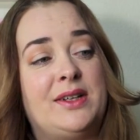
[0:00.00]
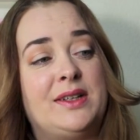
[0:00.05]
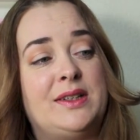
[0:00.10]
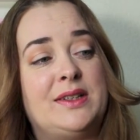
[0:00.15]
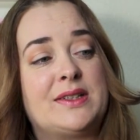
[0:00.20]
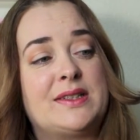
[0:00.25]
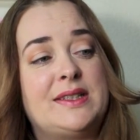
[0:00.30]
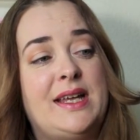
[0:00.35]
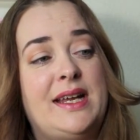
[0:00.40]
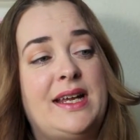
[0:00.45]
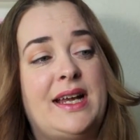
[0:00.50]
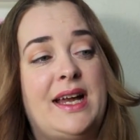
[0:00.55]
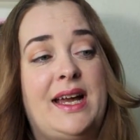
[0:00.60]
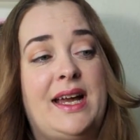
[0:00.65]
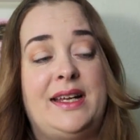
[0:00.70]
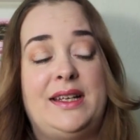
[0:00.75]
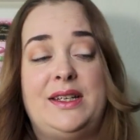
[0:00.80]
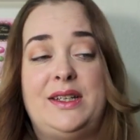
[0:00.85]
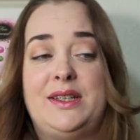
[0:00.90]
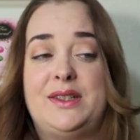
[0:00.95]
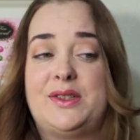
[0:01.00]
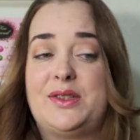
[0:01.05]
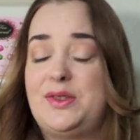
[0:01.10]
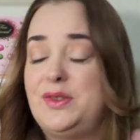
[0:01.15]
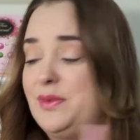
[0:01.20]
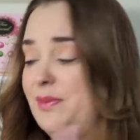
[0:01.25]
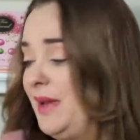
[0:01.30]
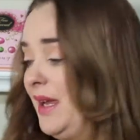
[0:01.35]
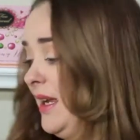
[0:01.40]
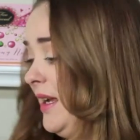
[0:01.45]
It looks like I need
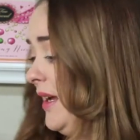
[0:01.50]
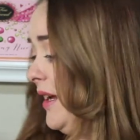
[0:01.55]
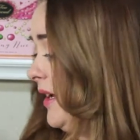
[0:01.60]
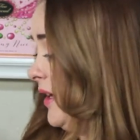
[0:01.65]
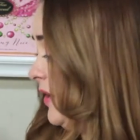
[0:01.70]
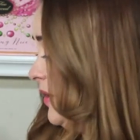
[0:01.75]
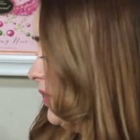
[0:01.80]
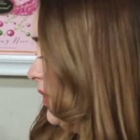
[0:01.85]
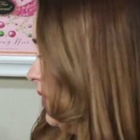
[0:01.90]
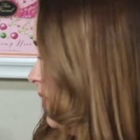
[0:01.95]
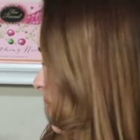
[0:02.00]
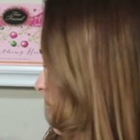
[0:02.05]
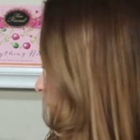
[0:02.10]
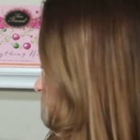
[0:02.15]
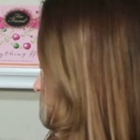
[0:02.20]
to make a new